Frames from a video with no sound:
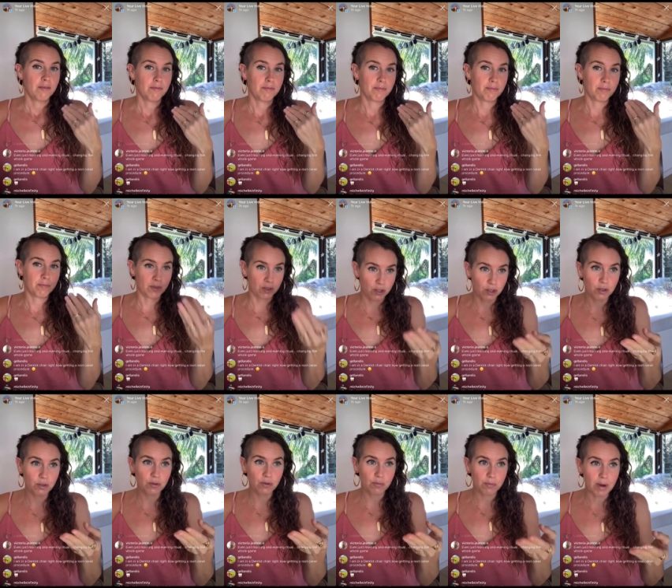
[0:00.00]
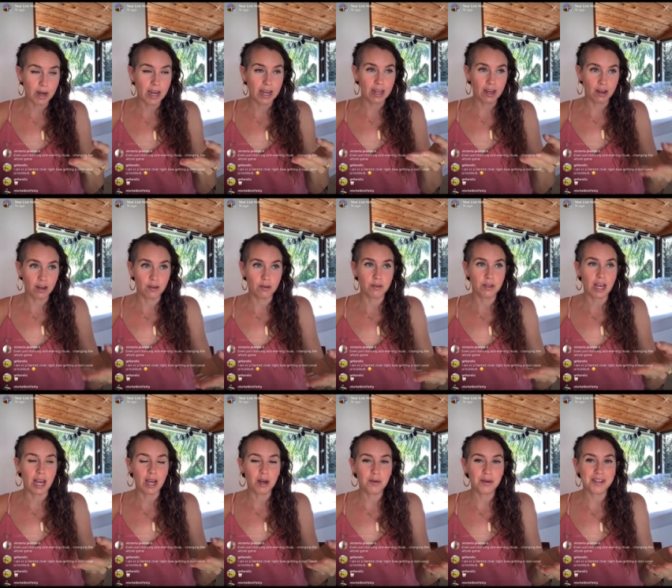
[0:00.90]
do my own i
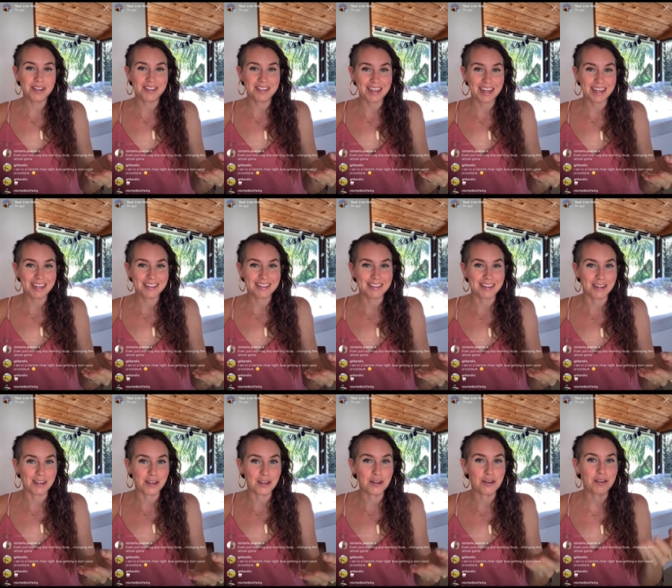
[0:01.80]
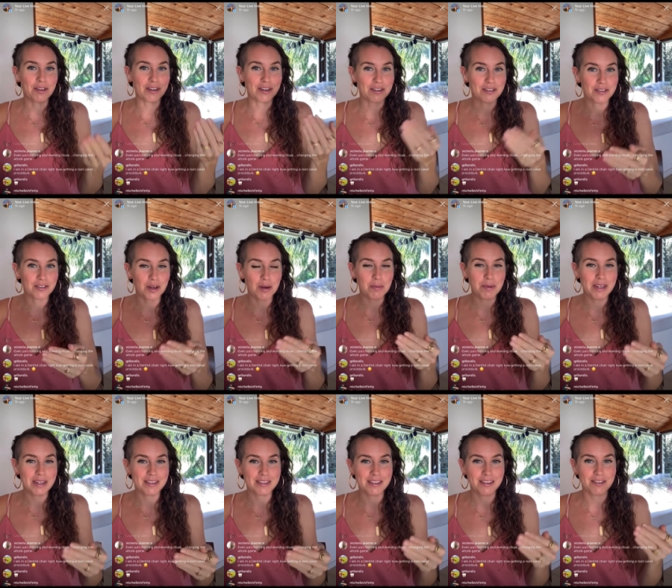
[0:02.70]
always say it's like you know there are so many
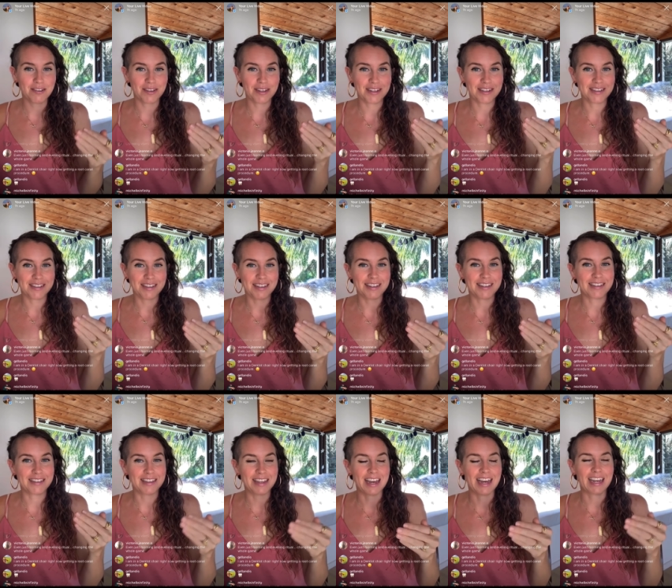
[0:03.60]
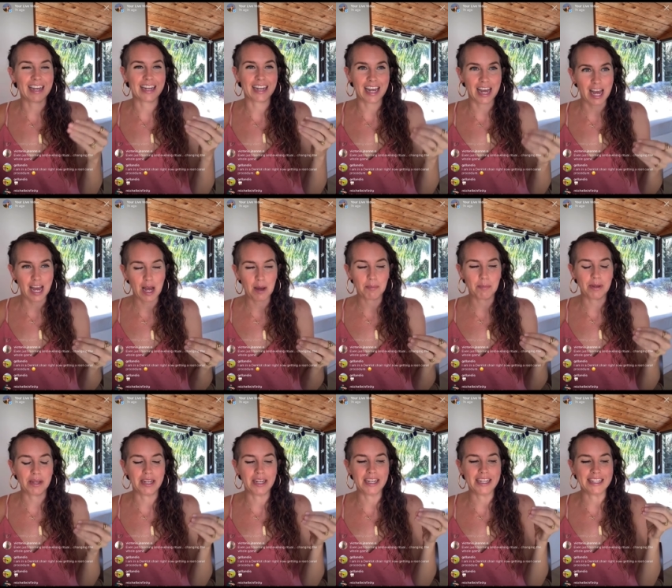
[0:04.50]
synchronicities that can happen
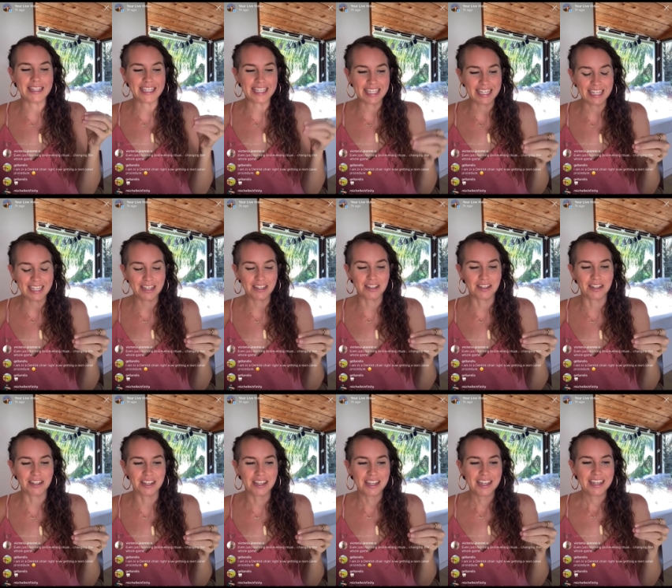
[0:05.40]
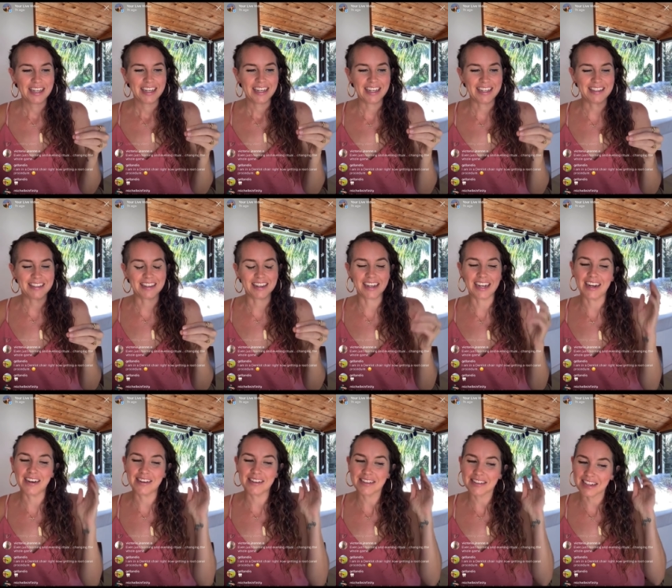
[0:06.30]
until it's like i
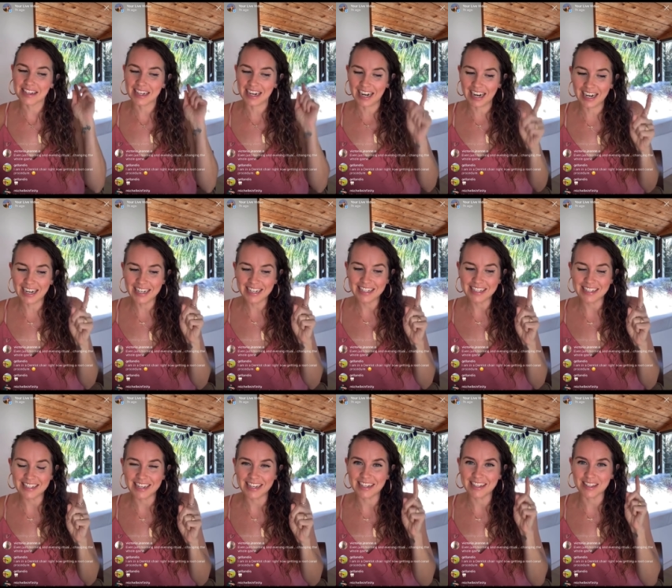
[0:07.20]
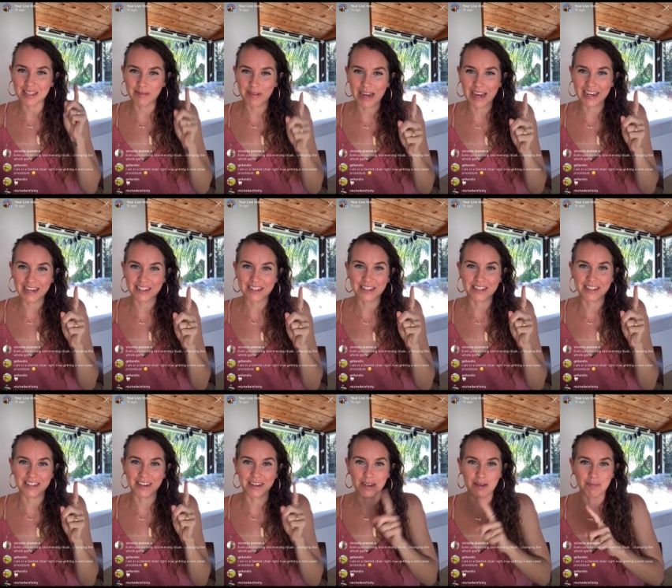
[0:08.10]
was like i need to take some action
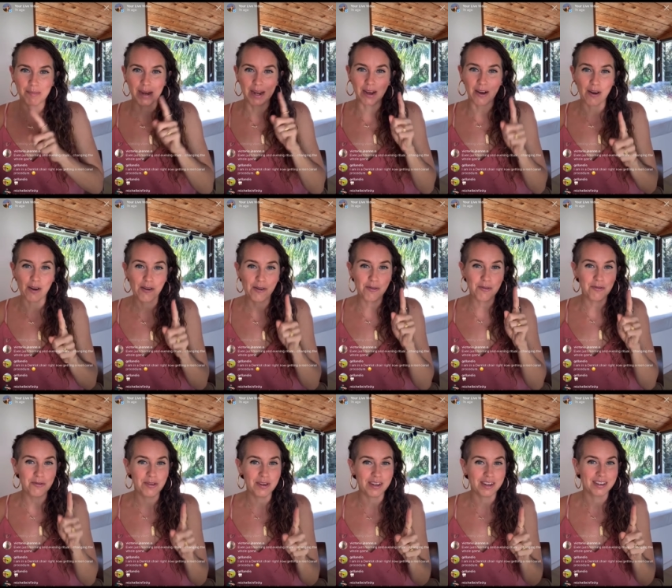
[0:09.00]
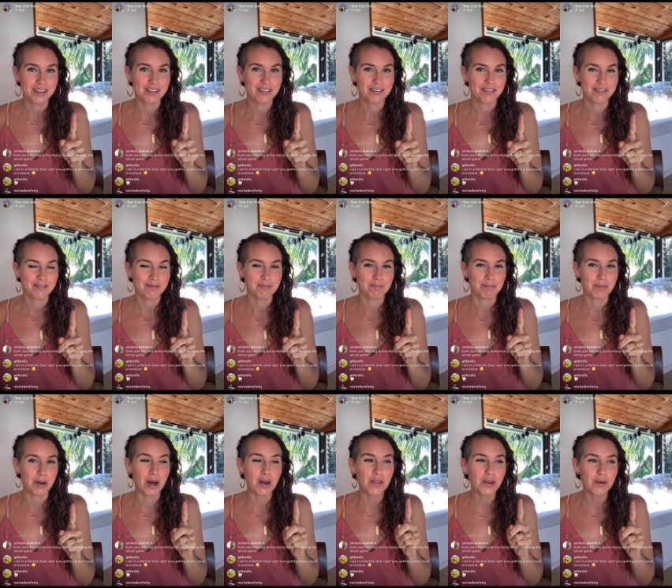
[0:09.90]
on my own
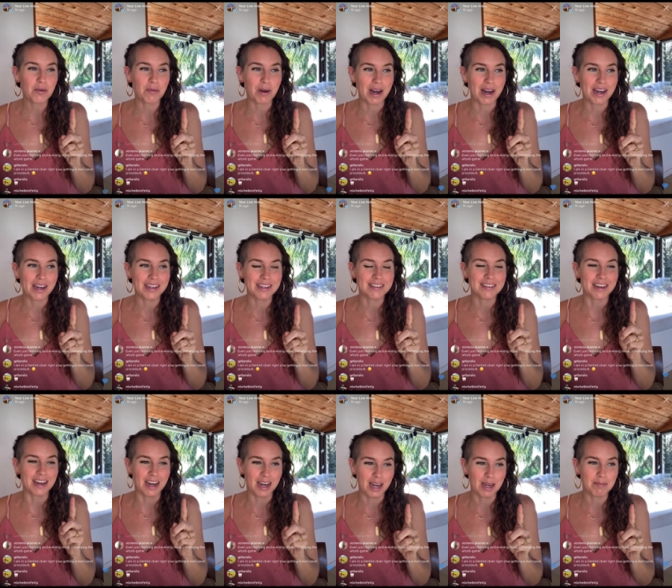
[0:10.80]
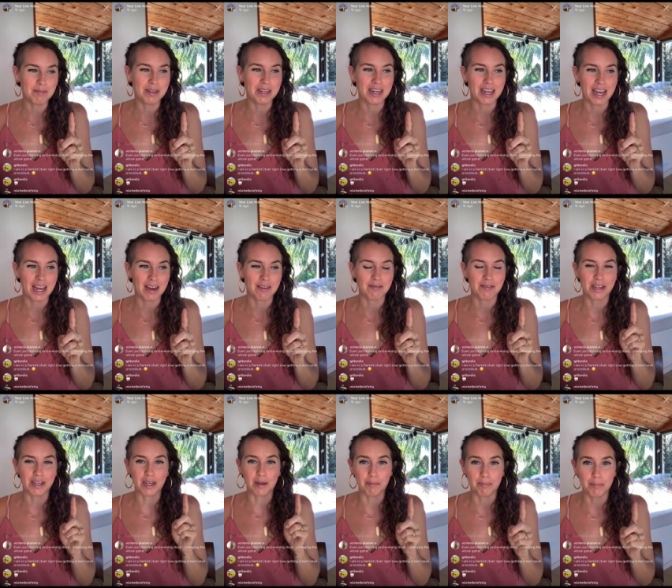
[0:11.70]
Otherwise, I'm going to have like a
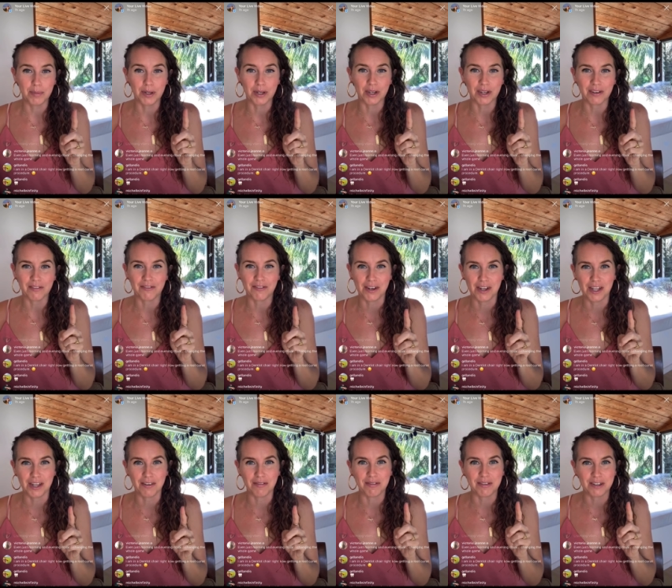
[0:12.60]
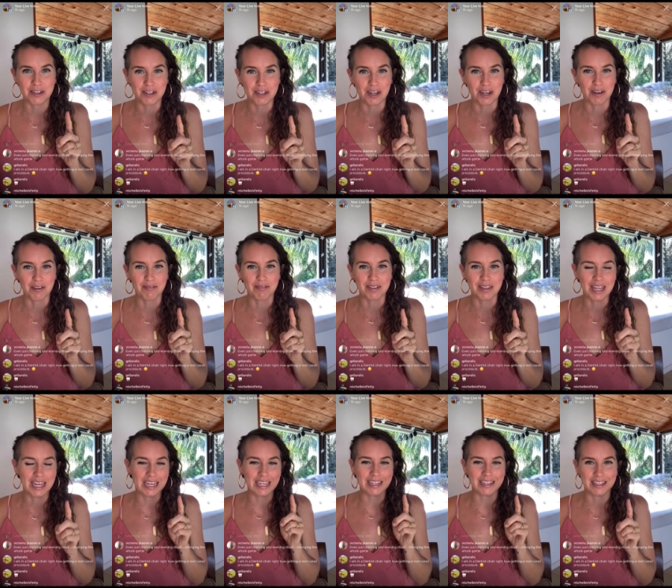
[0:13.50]
book fall off the shelf and
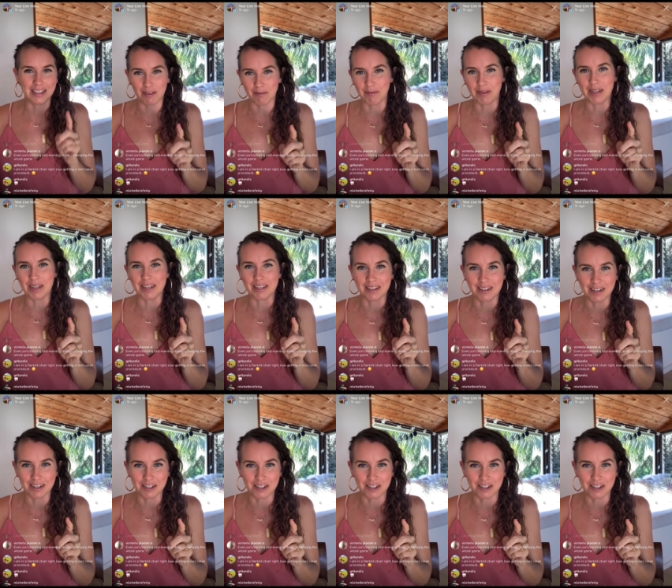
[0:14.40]
like give me a concussion or